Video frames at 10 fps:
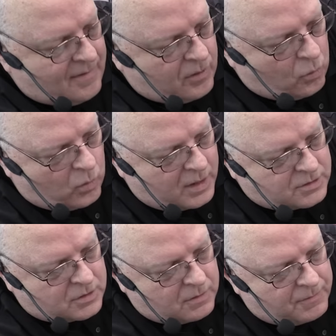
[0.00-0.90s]
the
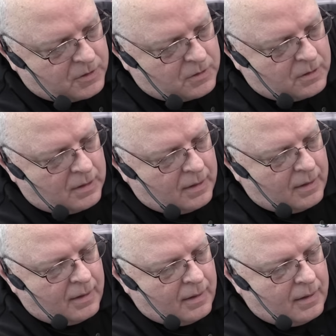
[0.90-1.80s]
rest of the
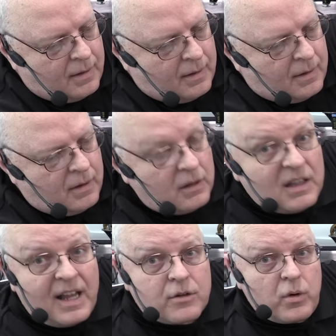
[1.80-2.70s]

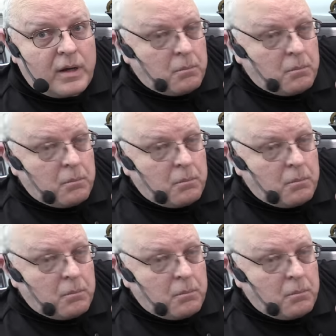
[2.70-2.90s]
electric